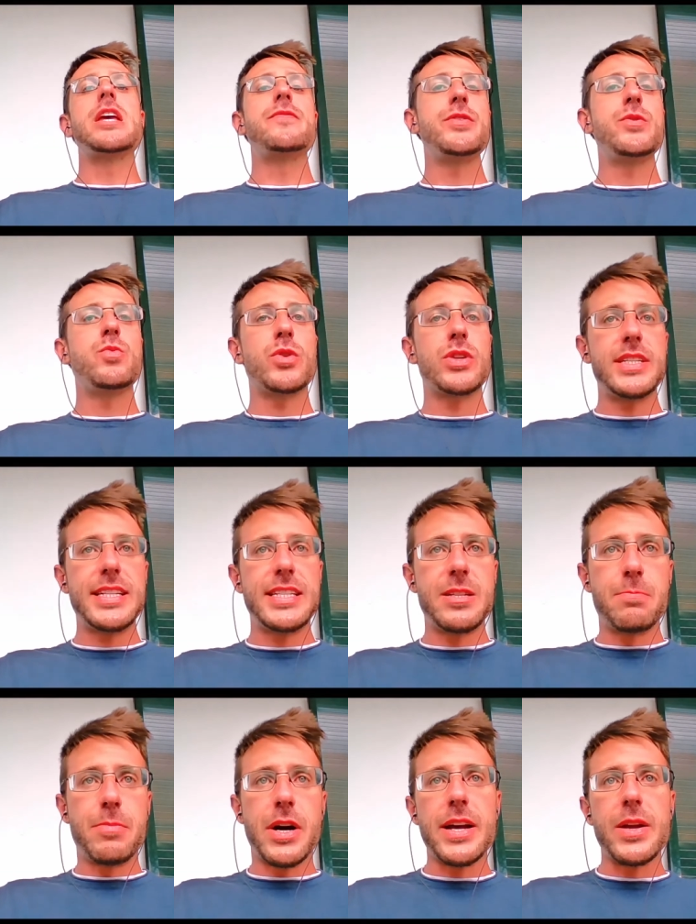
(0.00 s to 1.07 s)
if you wanted
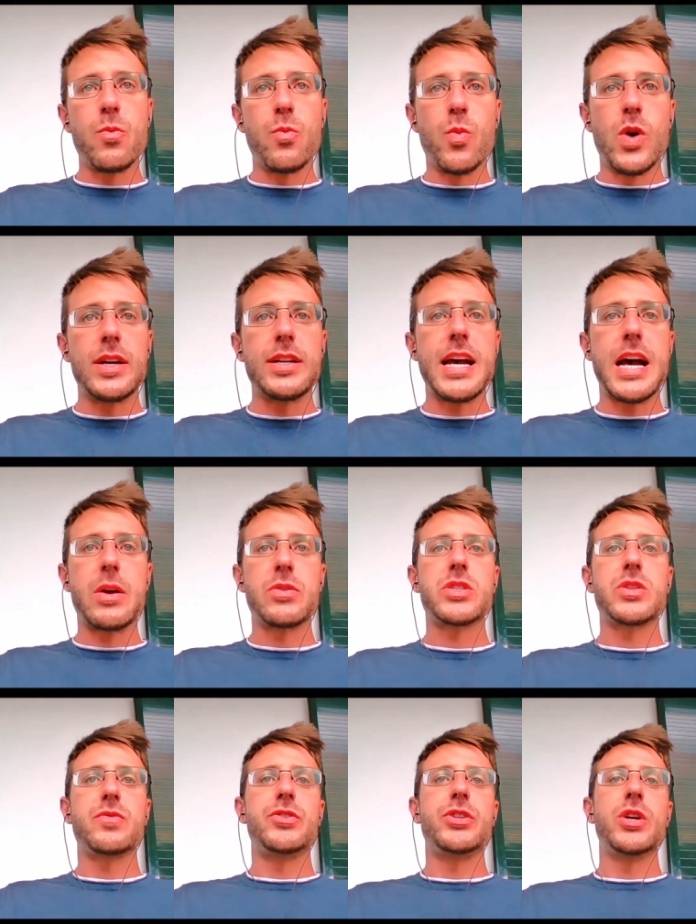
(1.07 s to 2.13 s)
to buy 1
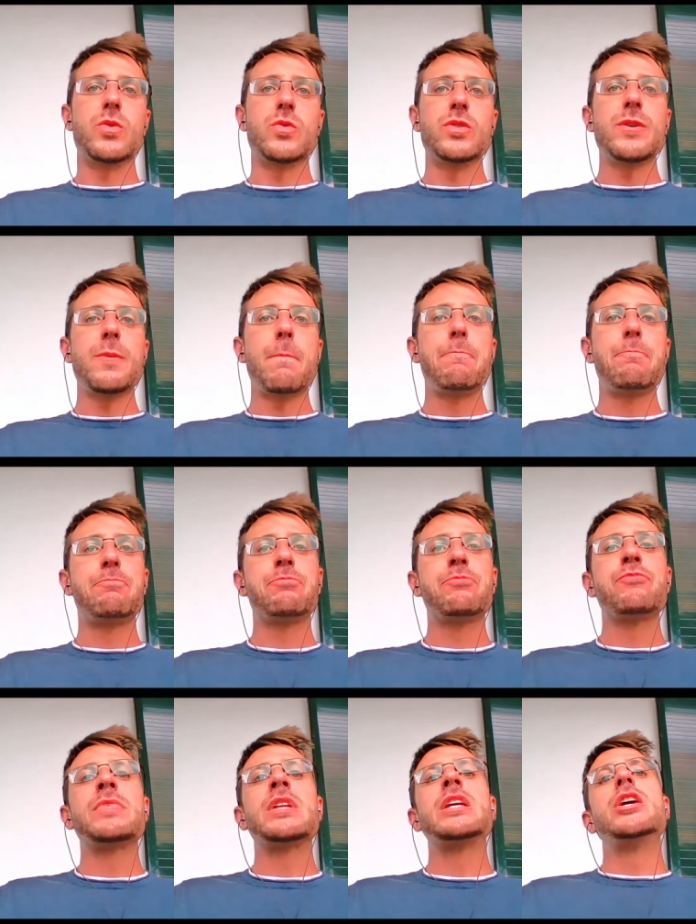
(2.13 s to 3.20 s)
ounce of gold,
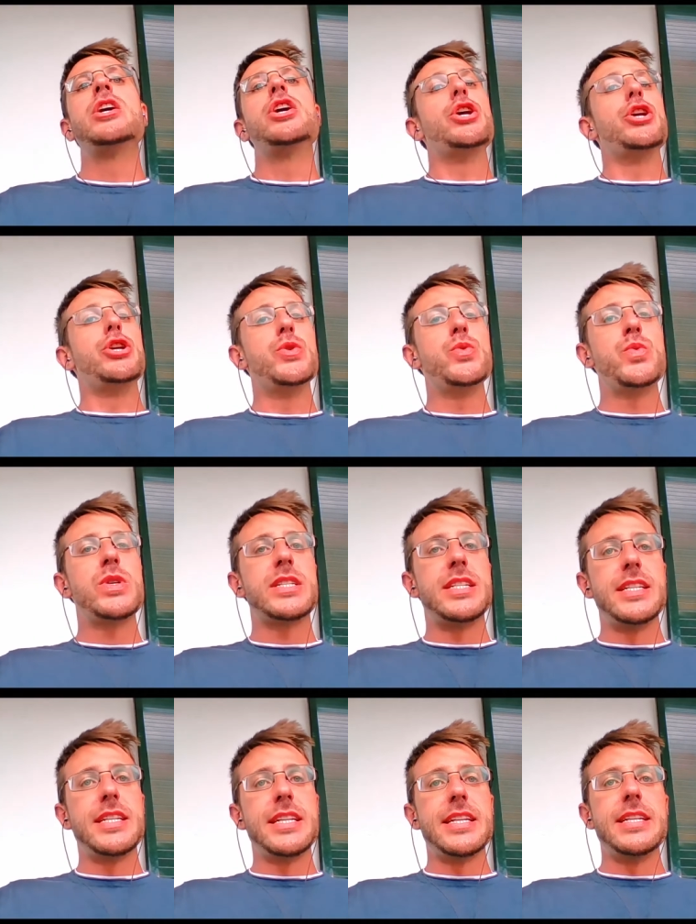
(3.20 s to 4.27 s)
you
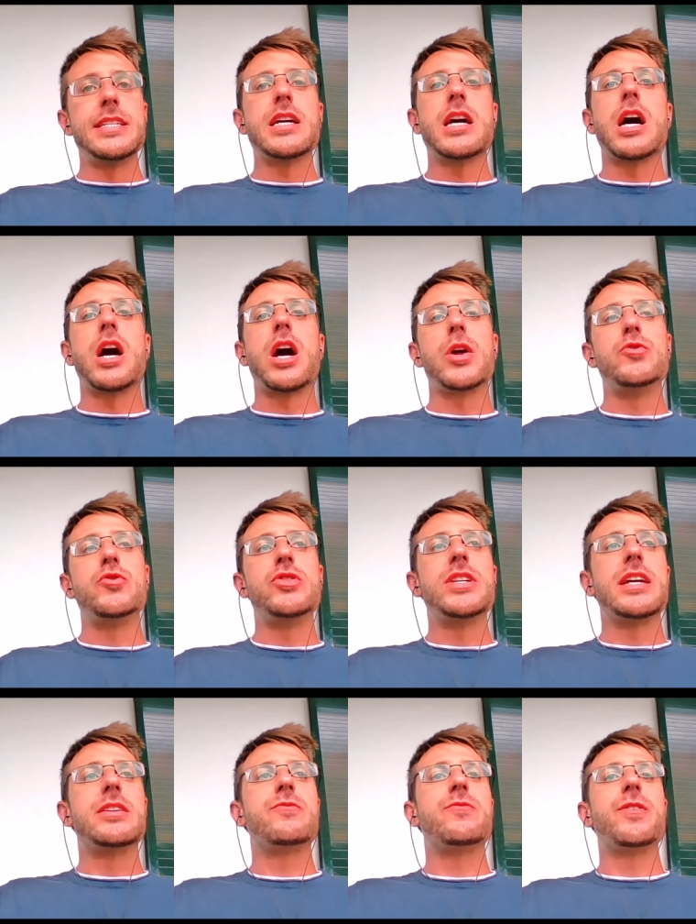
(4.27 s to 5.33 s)
would need
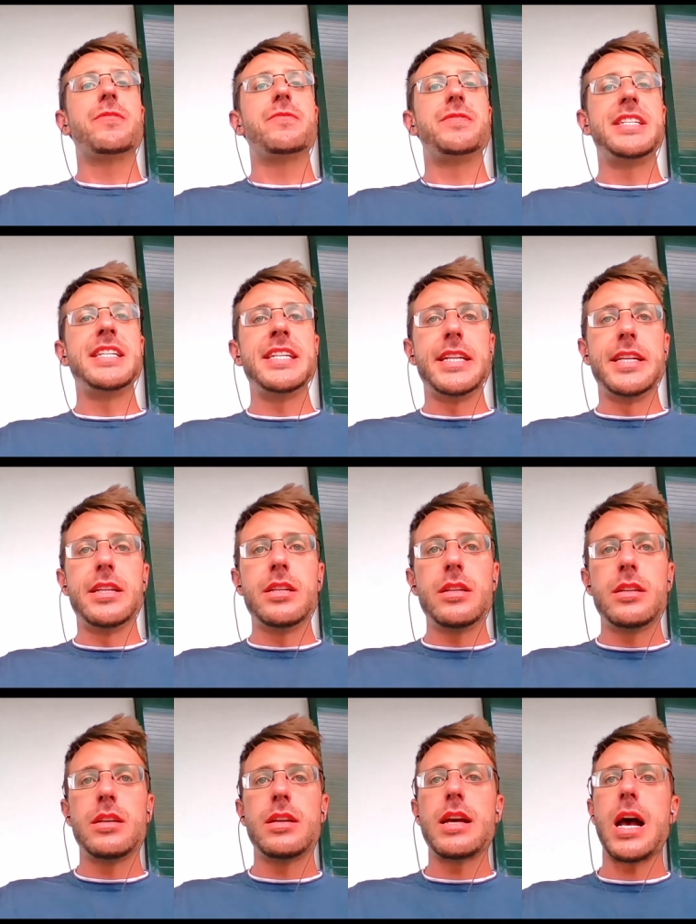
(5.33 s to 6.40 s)

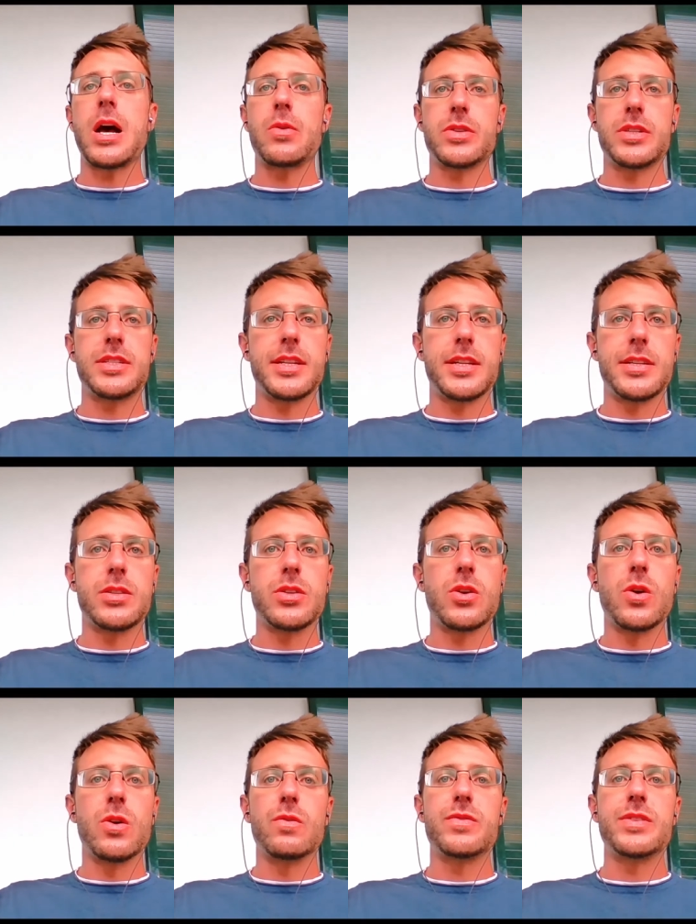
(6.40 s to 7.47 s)
115 ounces
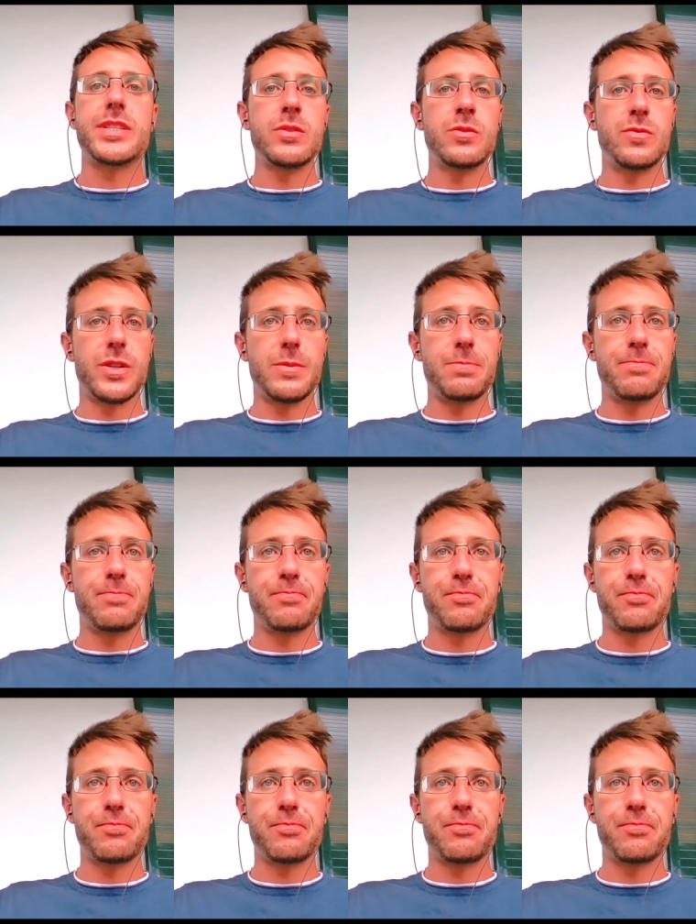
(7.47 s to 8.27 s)
of silver,